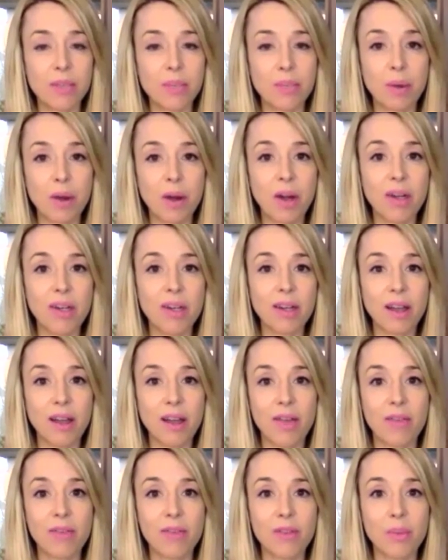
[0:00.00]
a part
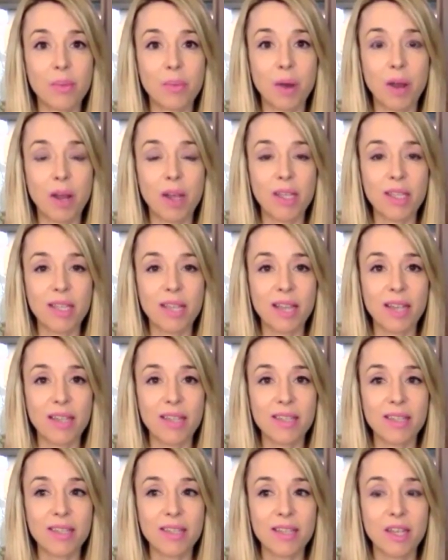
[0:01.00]
of the
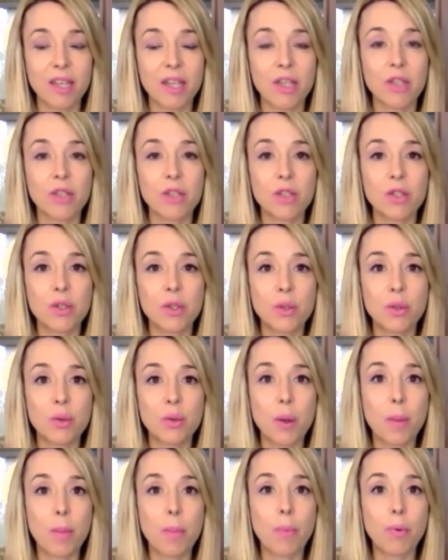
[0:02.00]
process
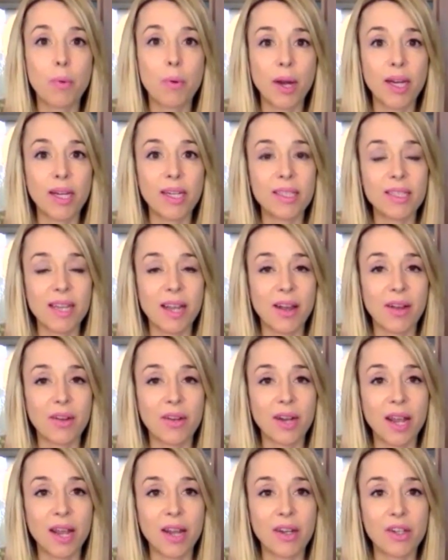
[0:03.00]
to break
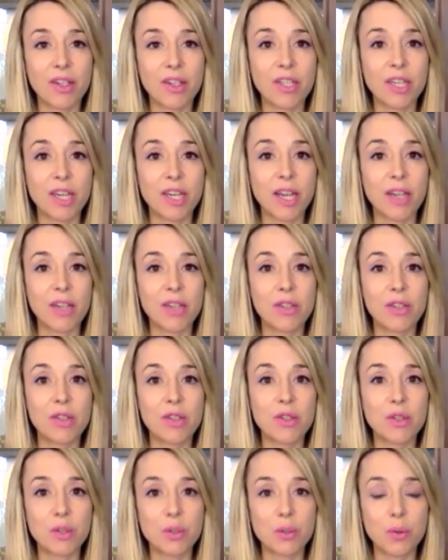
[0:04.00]
down energy and
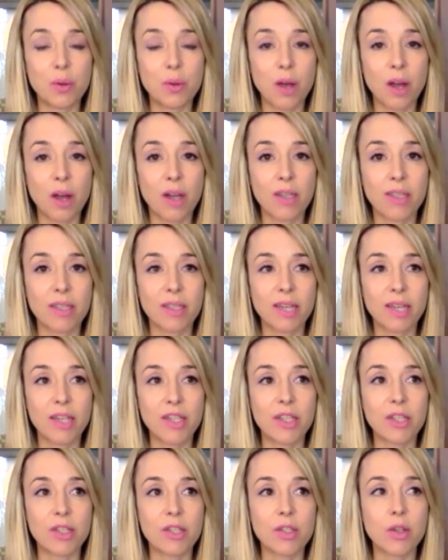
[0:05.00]
do
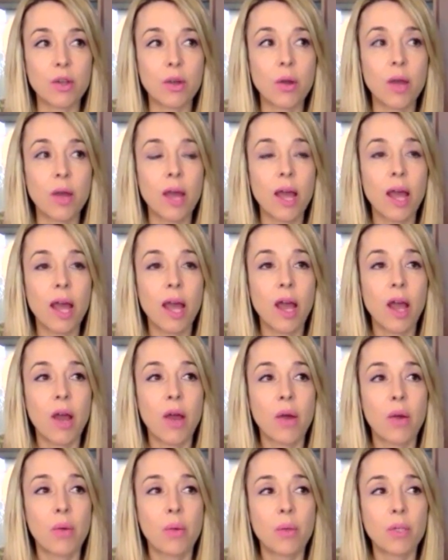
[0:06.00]
oxidation. So
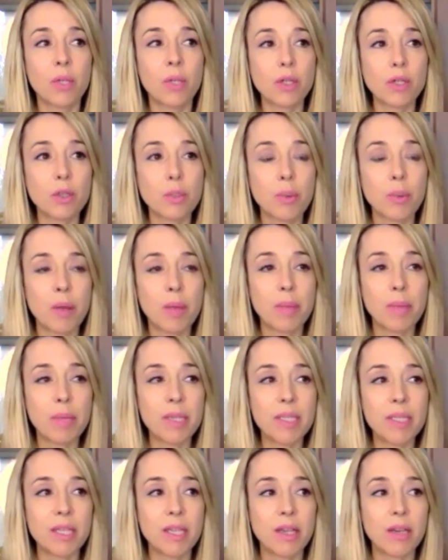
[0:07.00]
what Dr. Paul
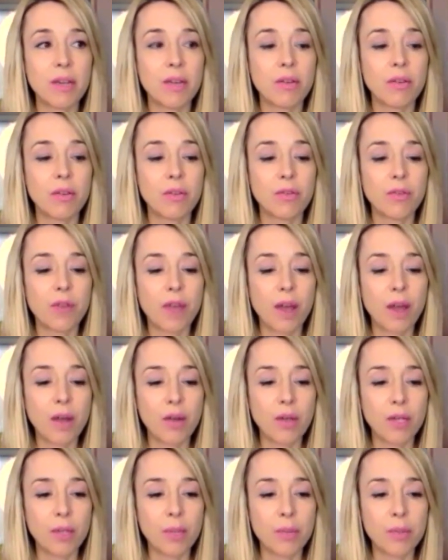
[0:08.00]
Mason
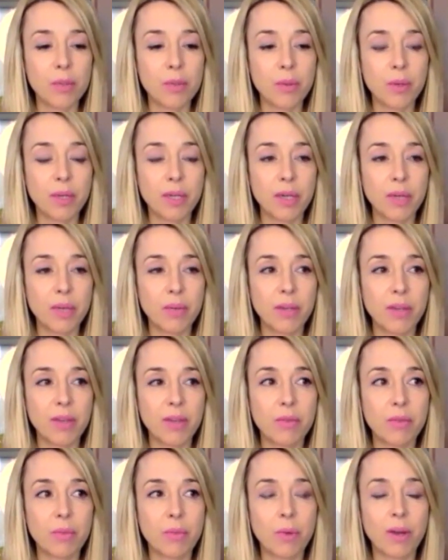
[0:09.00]
found, he was working with
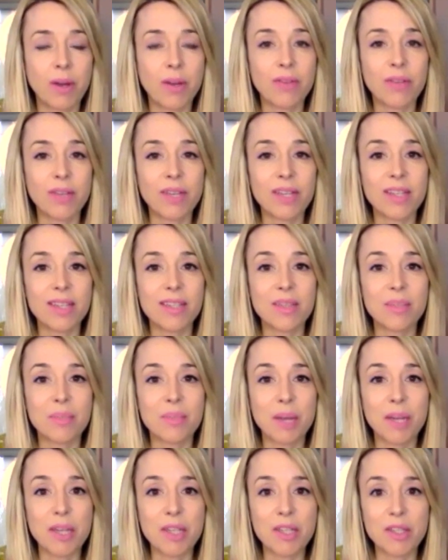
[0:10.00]
one of his
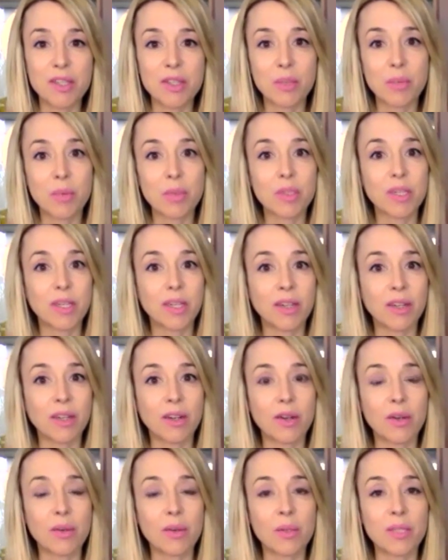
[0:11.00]
patients in particular
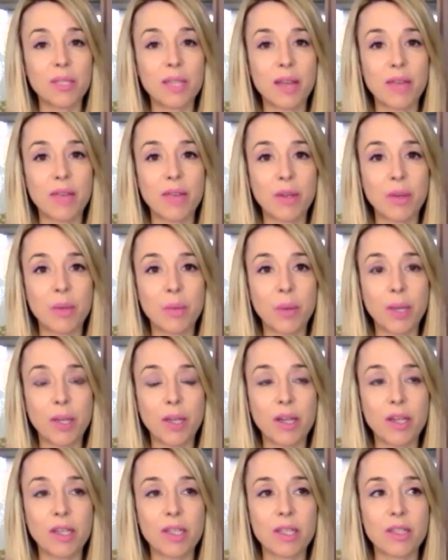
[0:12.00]
who was having a weight
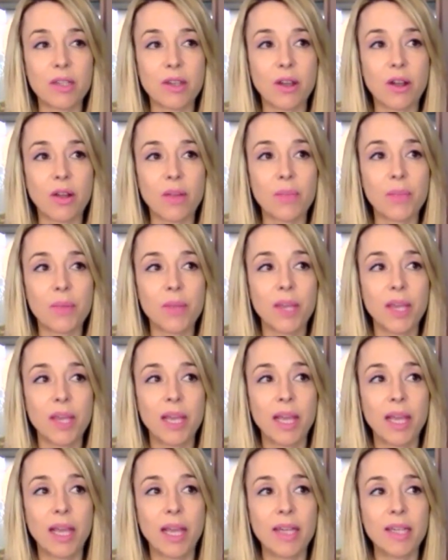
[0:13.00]
loss stall,
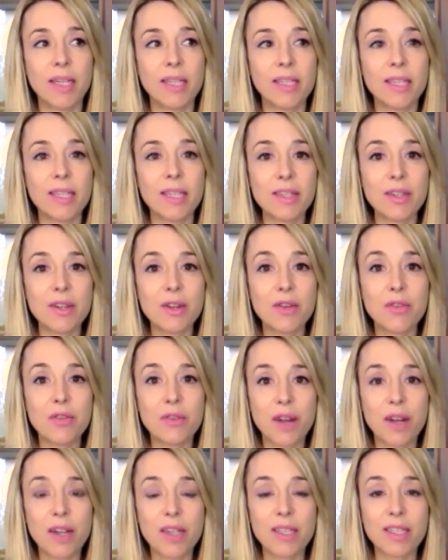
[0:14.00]
and he tested her
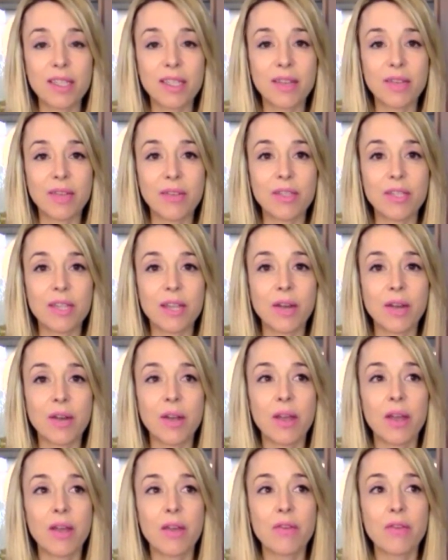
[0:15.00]
ferritin levels. Now,
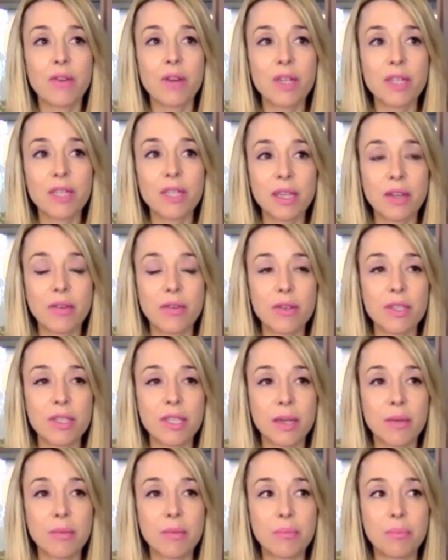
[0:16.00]
ferritin levels
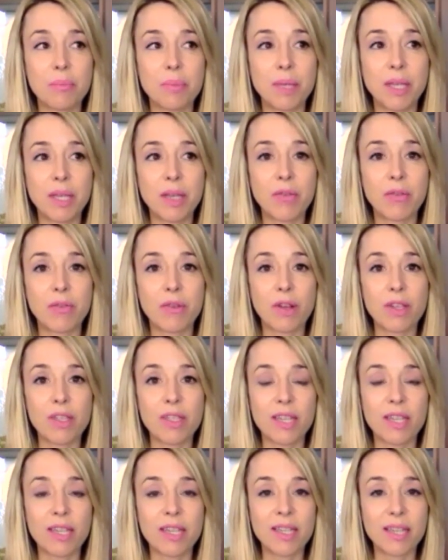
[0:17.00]
can be a false
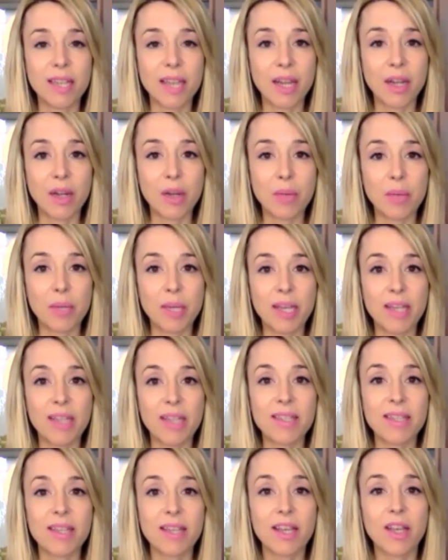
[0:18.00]
indicator because
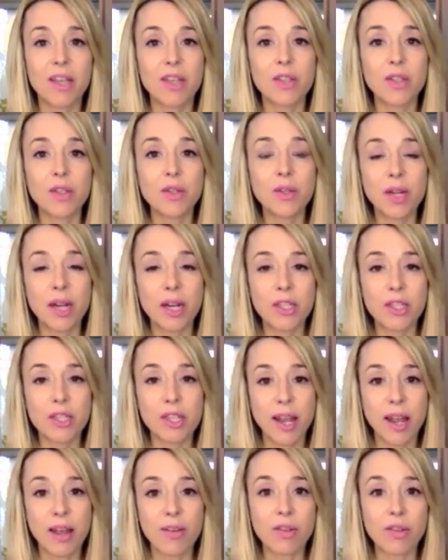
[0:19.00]
you can actually
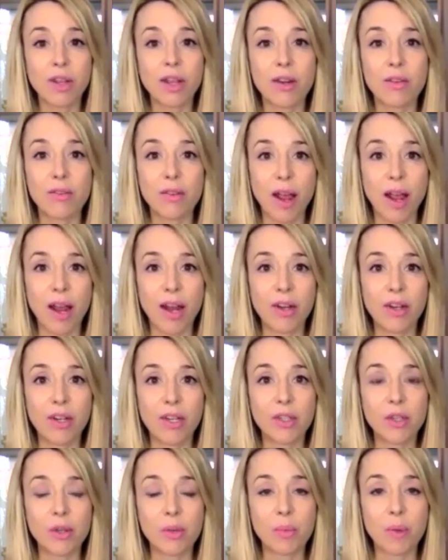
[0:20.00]
have a lot of iron
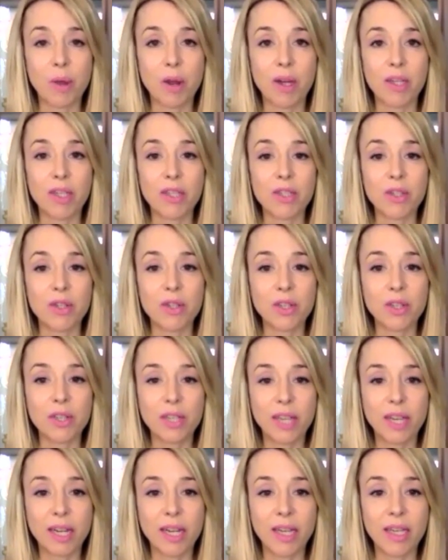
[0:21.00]
in your body
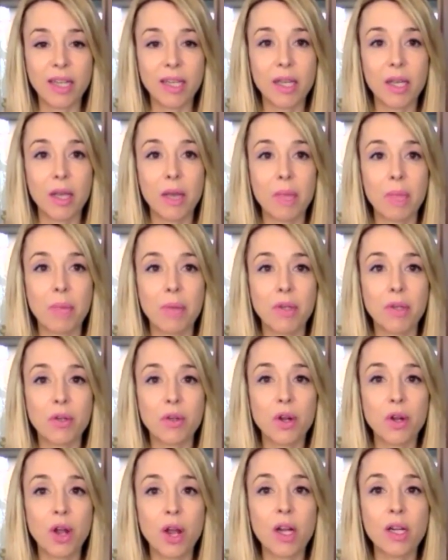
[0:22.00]
circulating, but you're
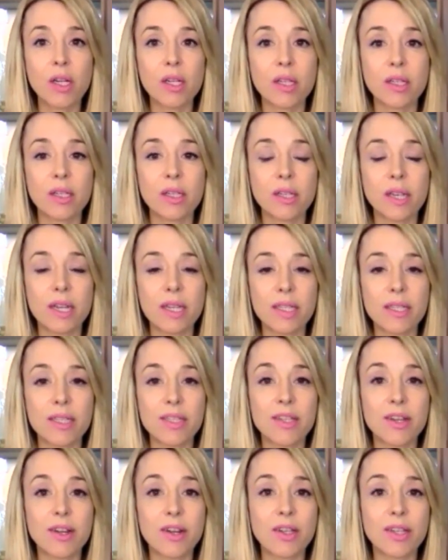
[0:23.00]
not
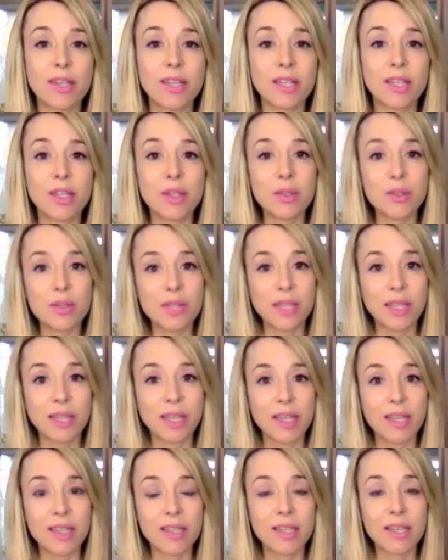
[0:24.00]
necessarily using
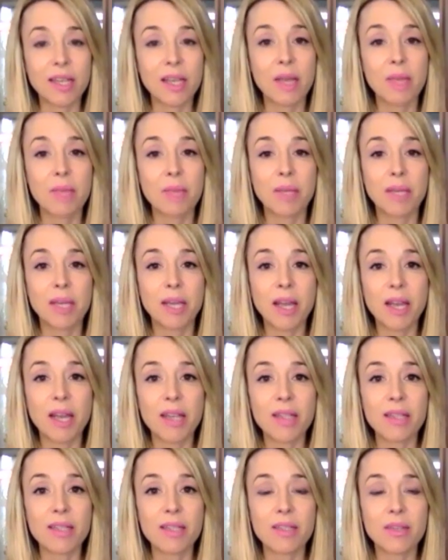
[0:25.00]
it,
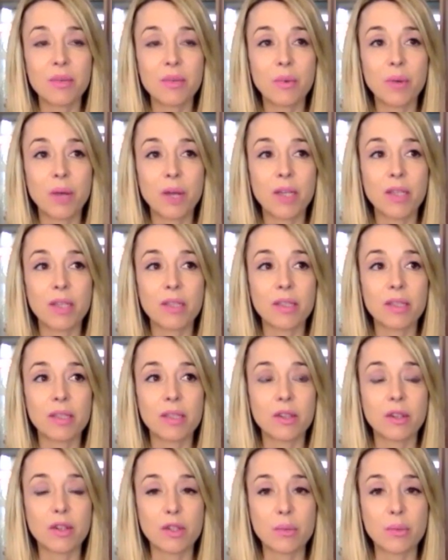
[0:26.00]
because what
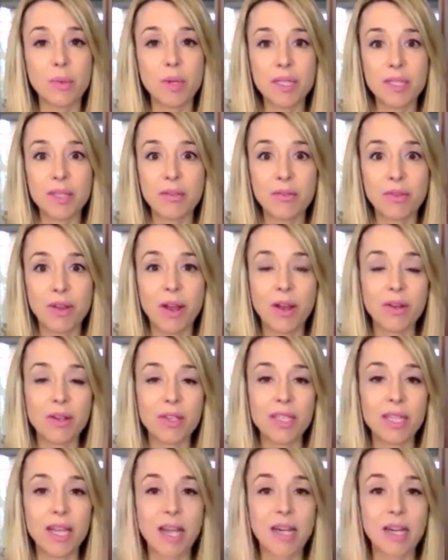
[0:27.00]
Dr. Mason found
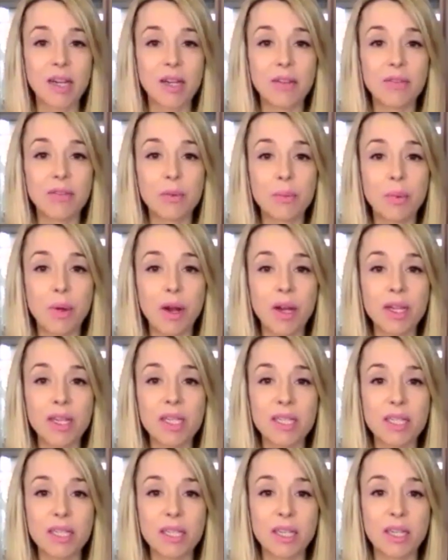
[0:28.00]
is that if the body
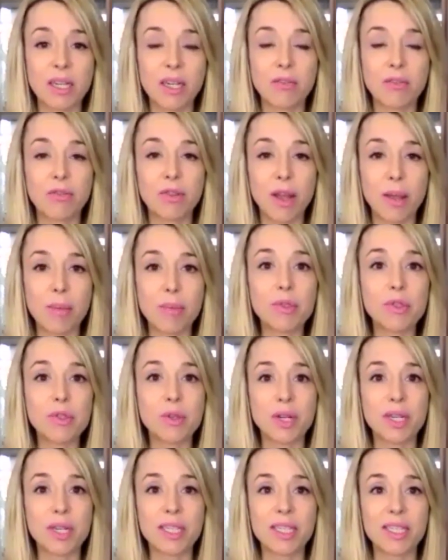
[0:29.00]
is in an
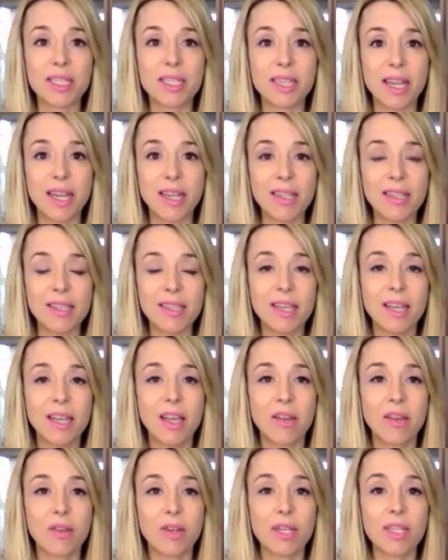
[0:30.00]
inflammatory state,
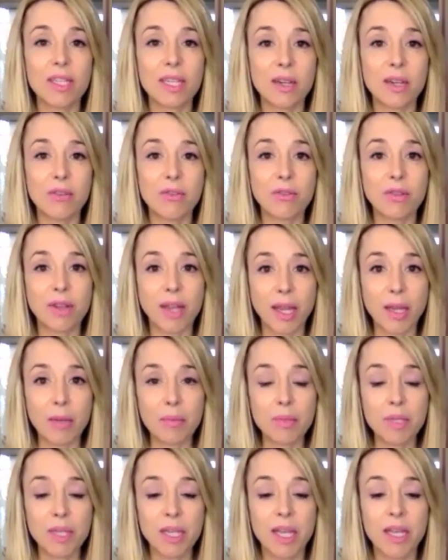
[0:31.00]
if it is
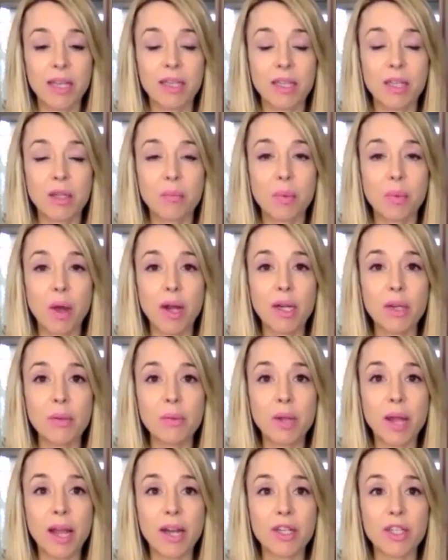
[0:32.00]
inflamed, then the body
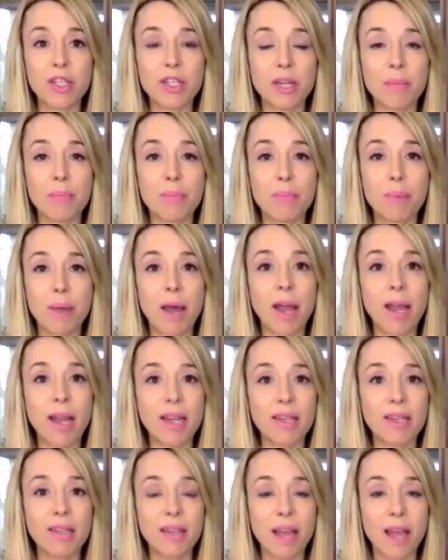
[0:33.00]
will actually
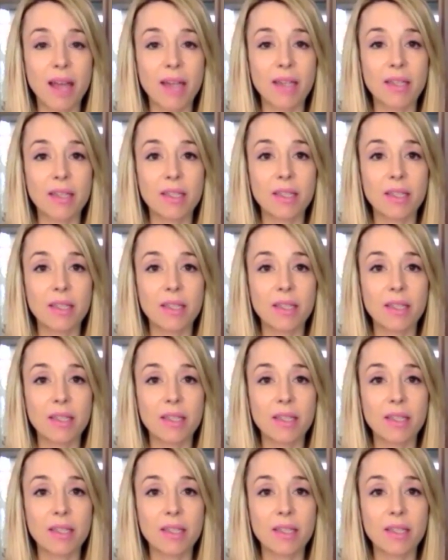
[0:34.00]
bind that